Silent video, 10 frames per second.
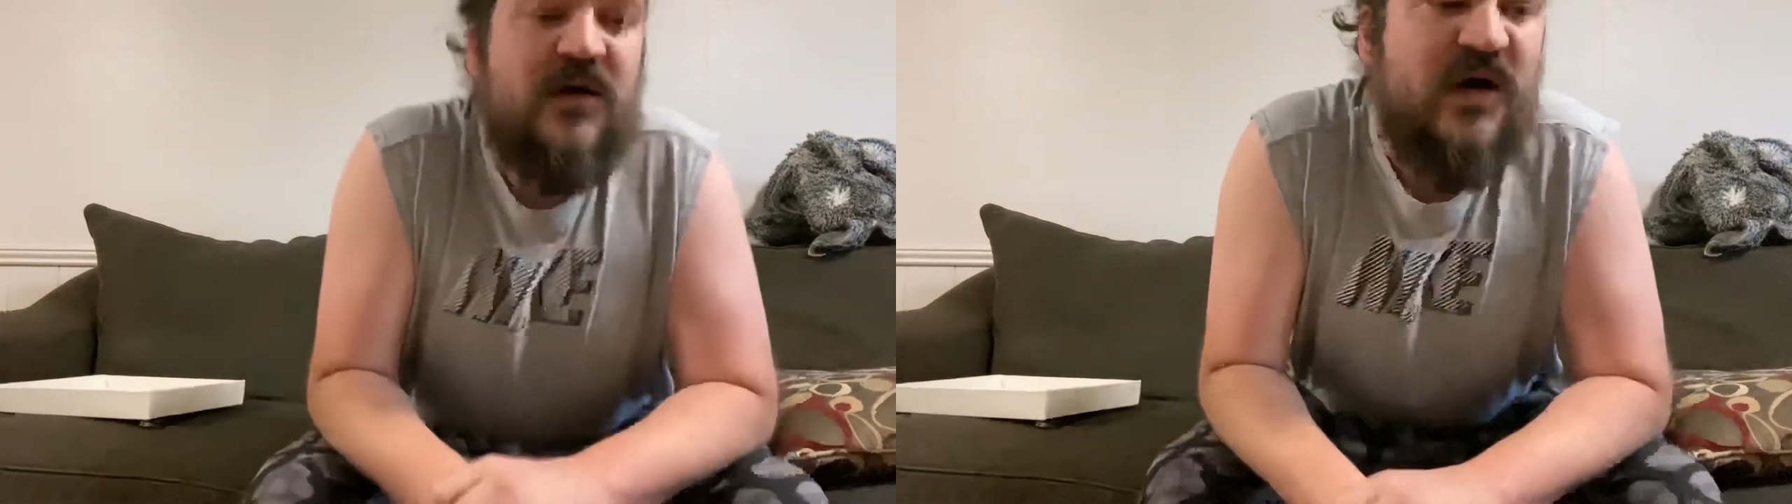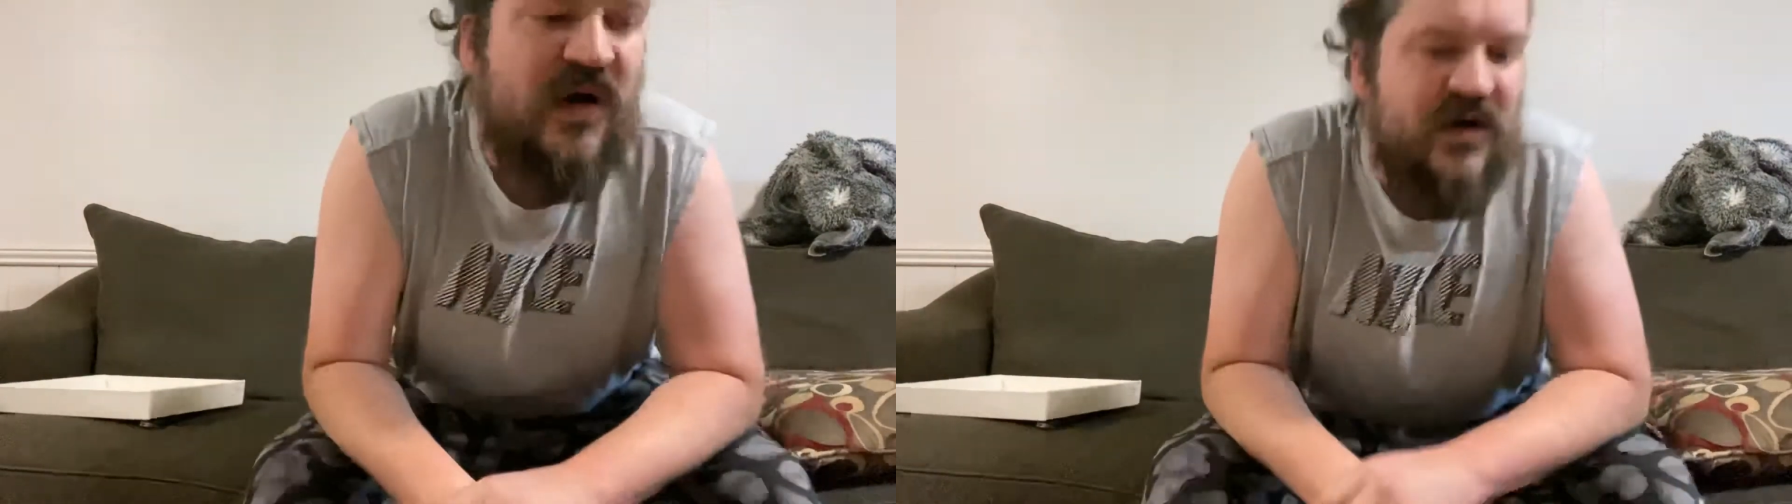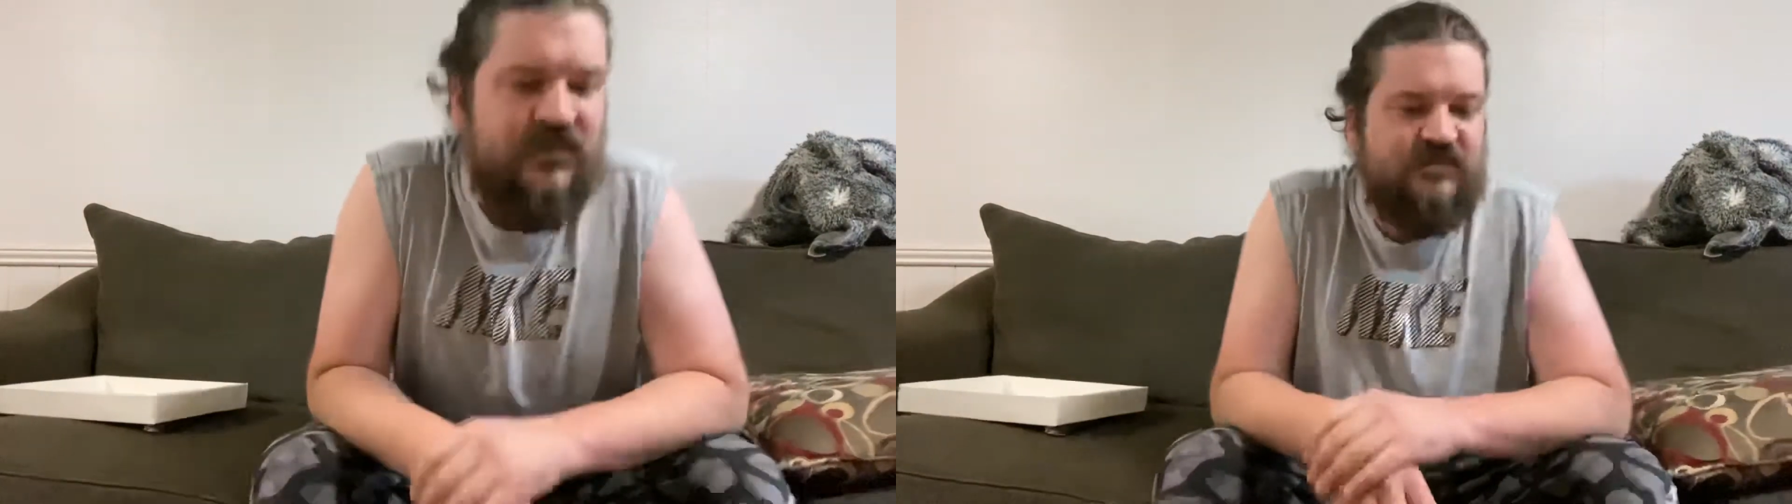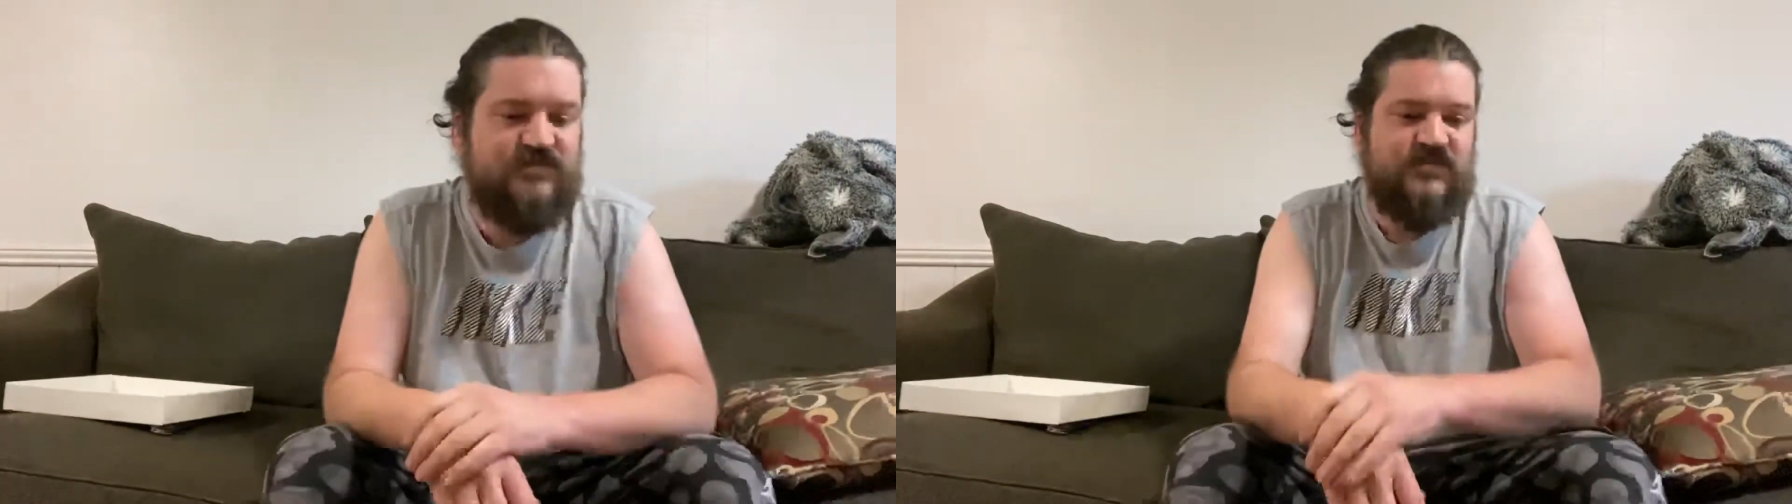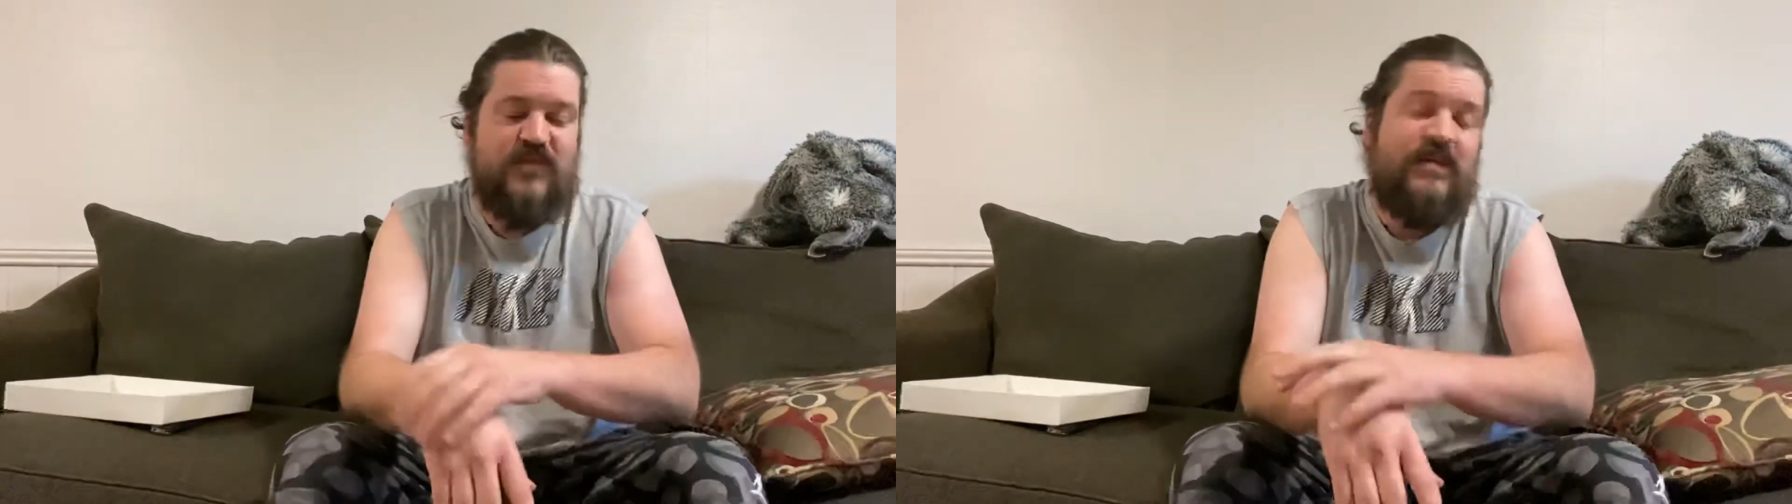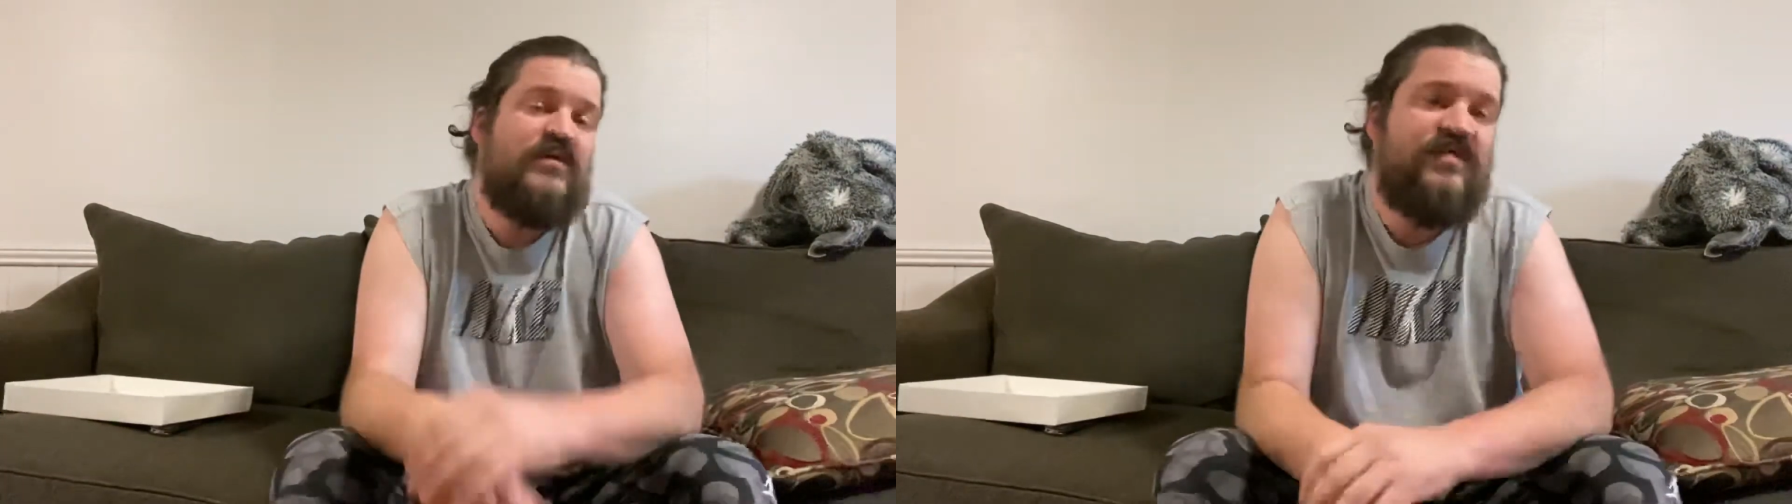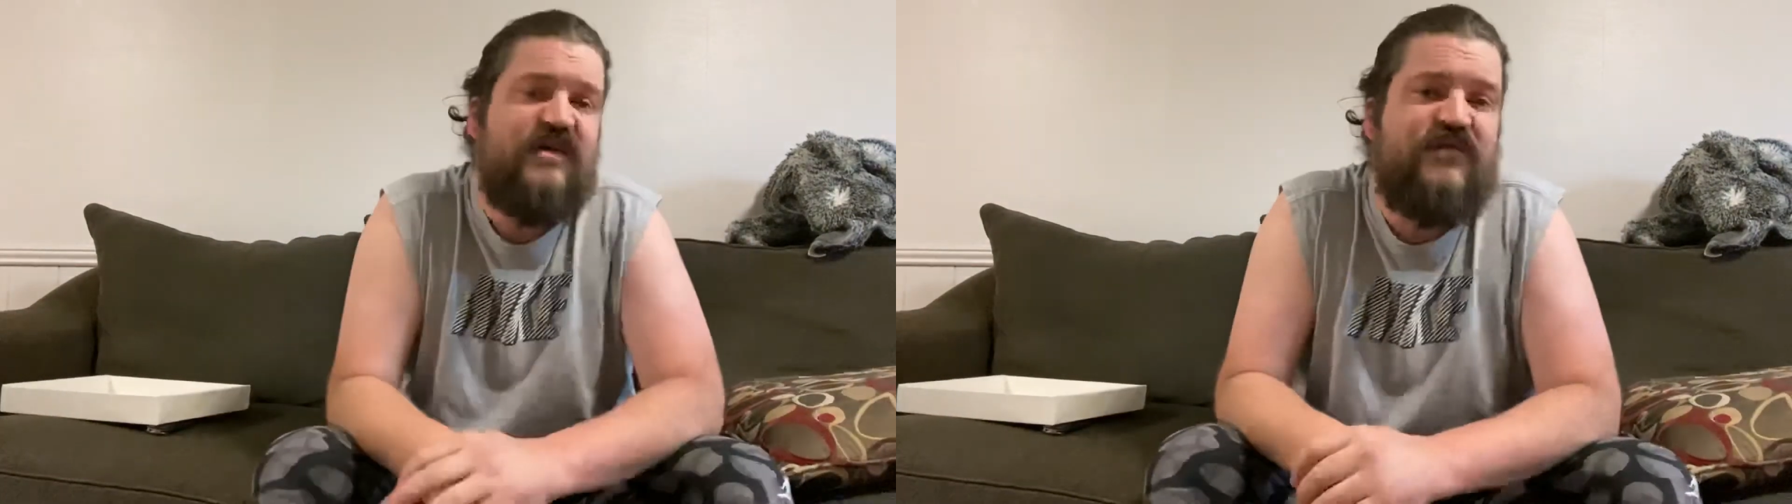Maybe you think